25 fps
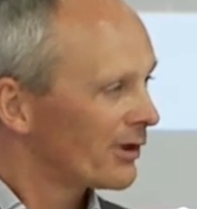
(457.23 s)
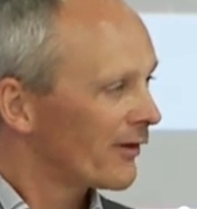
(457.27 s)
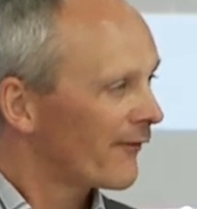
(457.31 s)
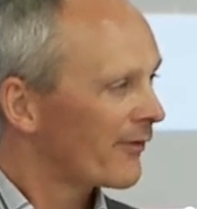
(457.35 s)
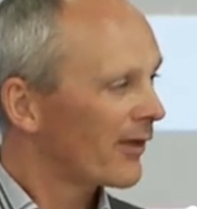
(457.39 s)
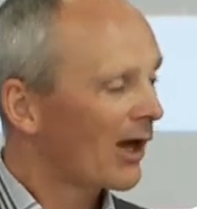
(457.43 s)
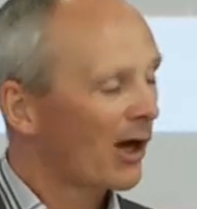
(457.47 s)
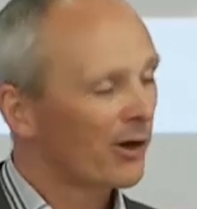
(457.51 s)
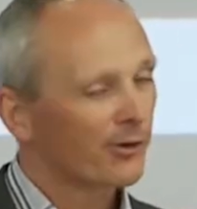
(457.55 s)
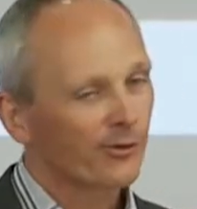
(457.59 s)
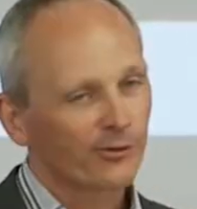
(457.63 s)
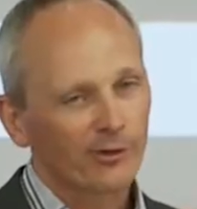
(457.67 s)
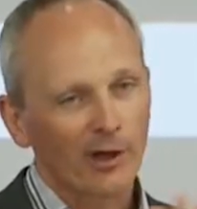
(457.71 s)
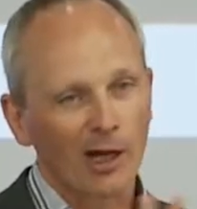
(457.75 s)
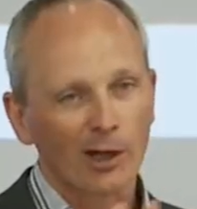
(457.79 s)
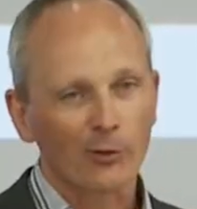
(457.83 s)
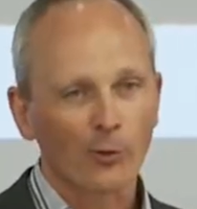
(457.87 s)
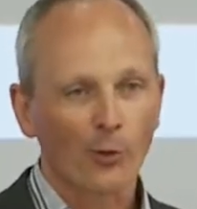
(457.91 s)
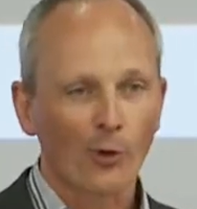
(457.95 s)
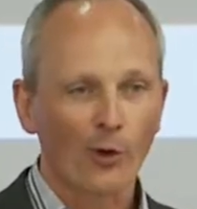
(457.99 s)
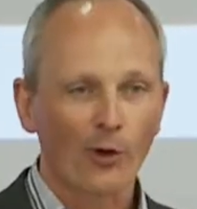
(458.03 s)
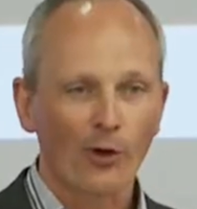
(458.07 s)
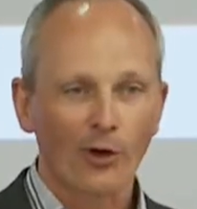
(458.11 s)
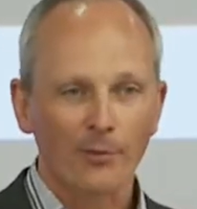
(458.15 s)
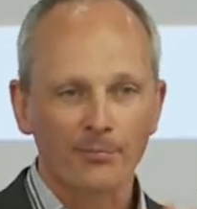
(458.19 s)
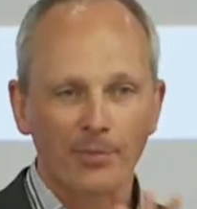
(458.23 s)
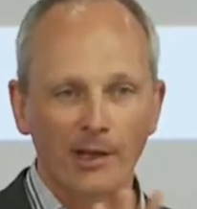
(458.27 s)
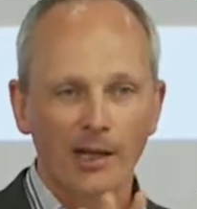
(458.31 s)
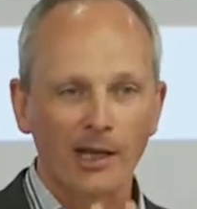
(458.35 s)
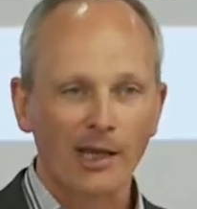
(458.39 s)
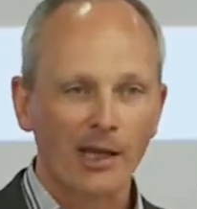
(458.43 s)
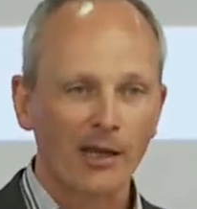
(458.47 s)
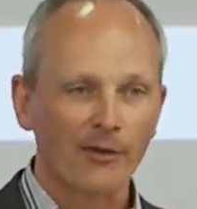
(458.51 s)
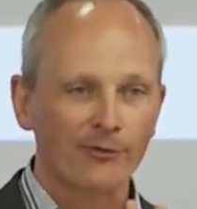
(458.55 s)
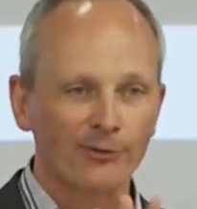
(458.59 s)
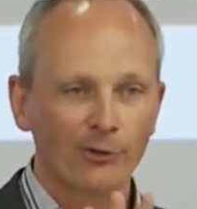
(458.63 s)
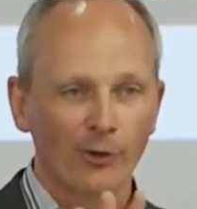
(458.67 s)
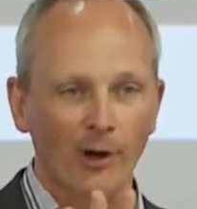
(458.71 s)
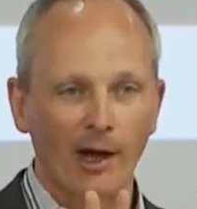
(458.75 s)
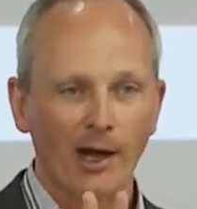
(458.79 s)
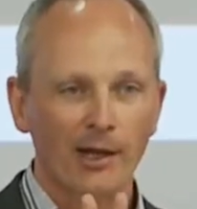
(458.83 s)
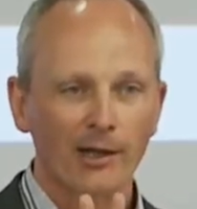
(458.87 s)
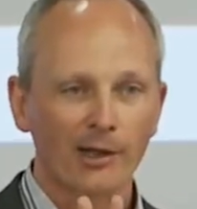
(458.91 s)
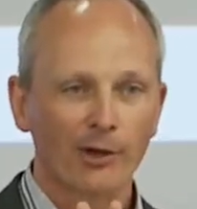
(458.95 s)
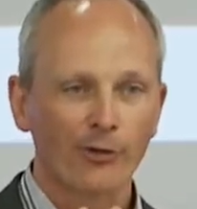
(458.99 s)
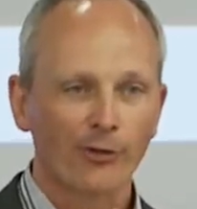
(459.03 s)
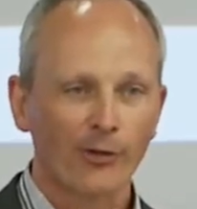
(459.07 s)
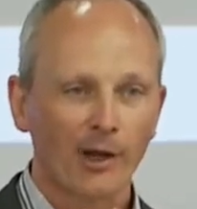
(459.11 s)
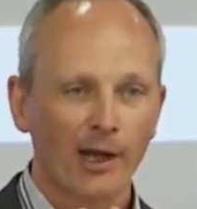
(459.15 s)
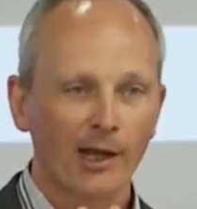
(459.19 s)
If the outside world believes you're
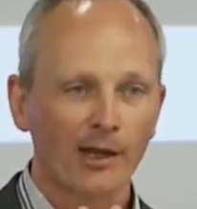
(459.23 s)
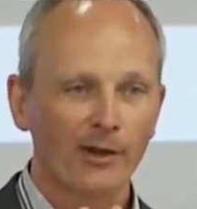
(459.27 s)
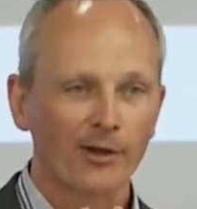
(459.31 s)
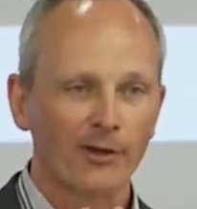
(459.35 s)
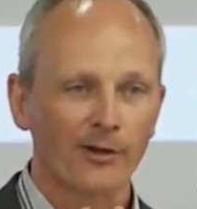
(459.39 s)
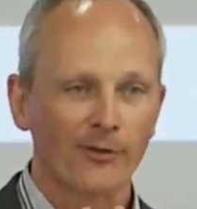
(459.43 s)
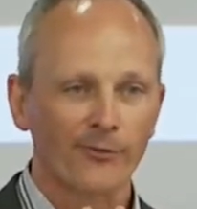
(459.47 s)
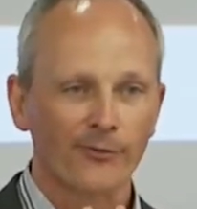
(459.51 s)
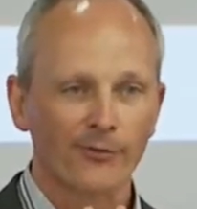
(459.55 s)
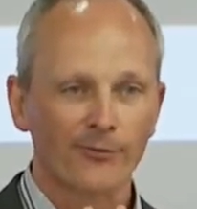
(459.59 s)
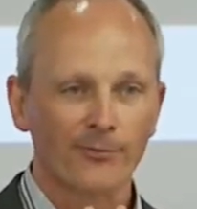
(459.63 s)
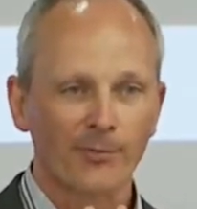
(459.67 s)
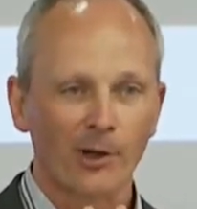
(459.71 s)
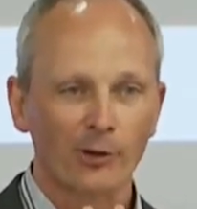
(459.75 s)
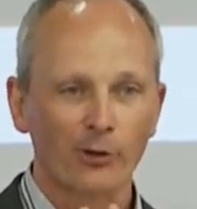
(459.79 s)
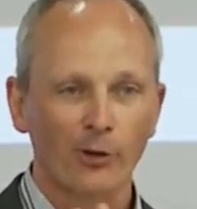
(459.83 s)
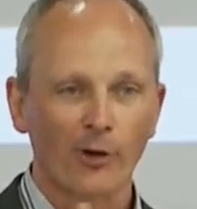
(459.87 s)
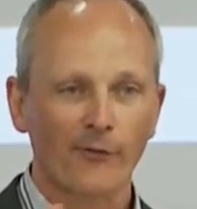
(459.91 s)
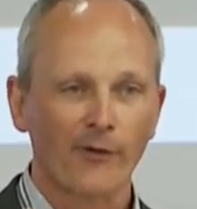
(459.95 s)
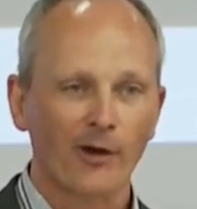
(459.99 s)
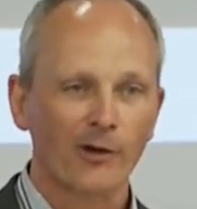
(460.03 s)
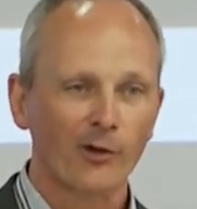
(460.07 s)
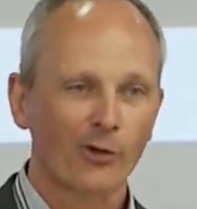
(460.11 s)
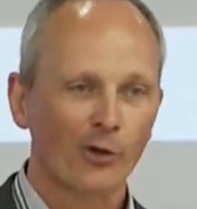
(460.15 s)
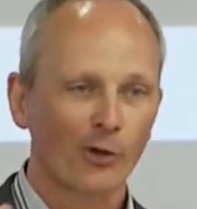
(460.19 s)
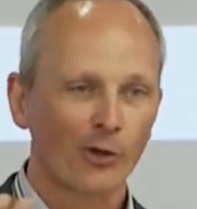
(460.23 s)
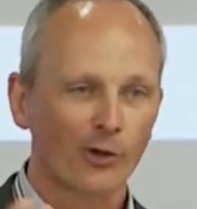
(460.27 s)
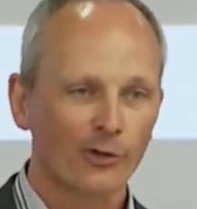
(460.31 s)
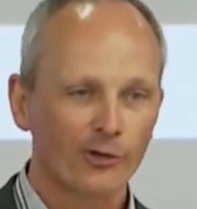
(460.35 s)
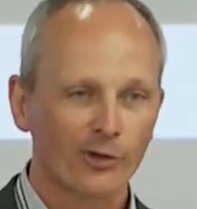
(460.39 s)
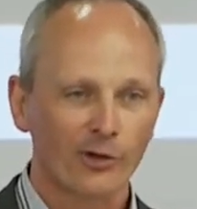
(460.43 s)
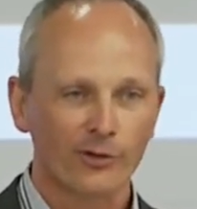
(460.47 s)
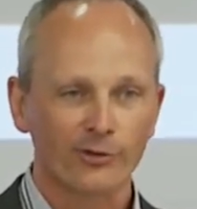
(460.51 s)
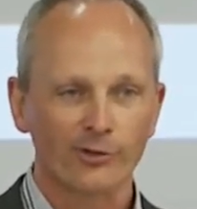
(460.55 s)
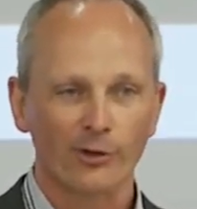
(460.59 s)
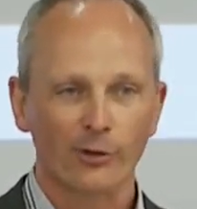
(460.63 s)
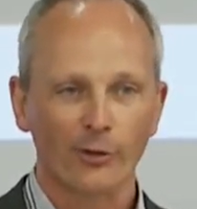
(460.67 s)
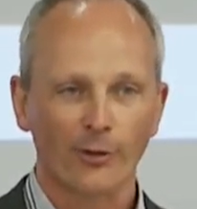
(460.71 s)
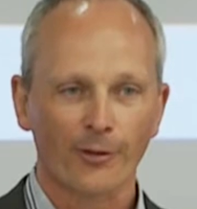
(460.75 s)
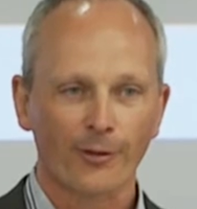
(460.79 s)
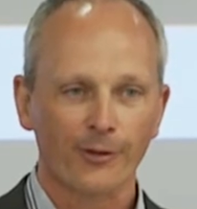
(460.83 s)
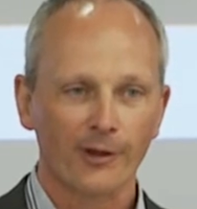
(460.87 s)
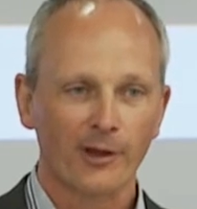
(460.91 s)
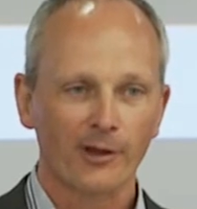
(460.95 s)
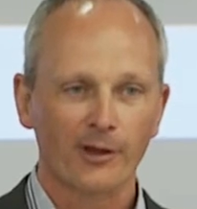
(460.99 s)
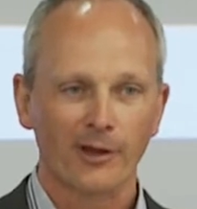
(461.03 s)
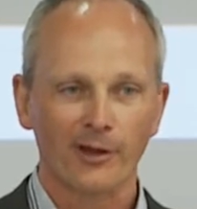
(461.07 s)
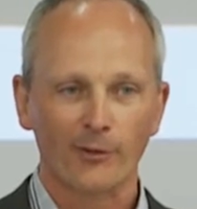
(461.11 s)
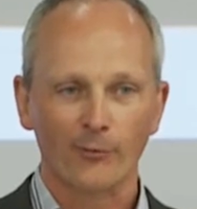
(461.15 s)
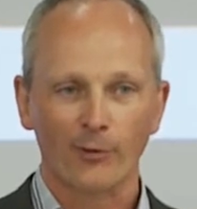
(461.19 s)
highly creative, but you're very conscious in your
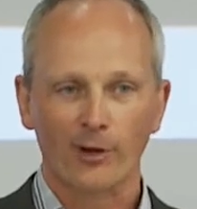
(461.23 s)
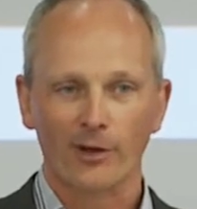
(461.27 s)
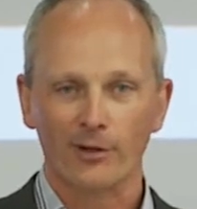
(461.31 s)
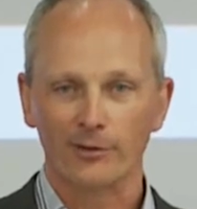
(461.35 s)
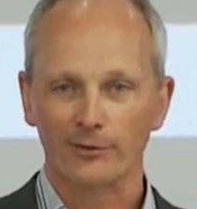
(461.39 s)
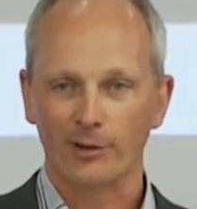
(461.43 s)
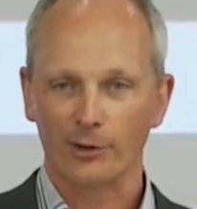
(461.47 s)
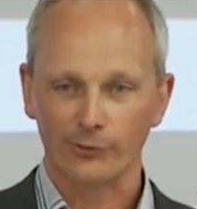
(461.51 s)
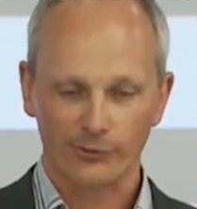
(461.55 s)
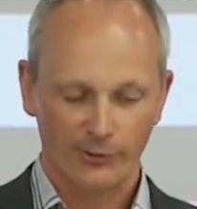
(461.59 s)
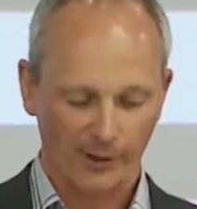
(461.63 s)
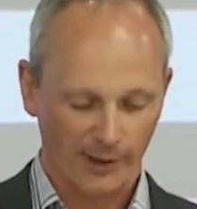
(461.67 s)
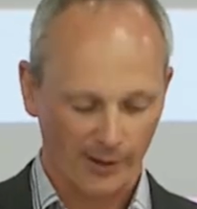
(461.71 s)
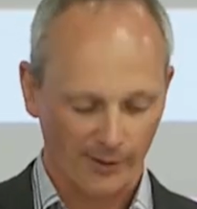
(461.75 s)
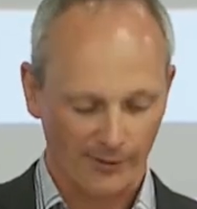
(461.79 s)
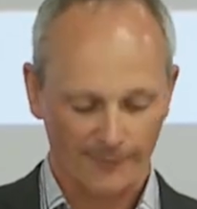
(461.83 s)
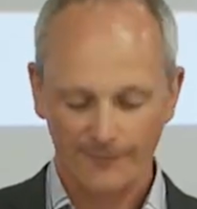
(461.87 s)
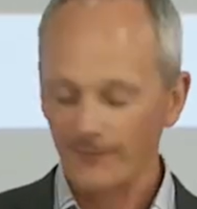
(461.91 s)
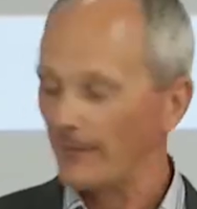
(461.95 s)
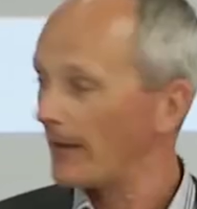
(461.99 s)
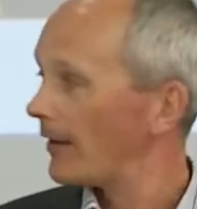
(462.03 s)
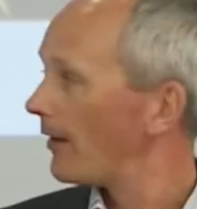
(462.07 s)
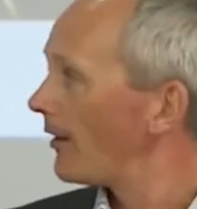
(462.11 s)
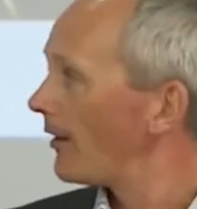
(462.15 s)
thinking, well, don't tell them.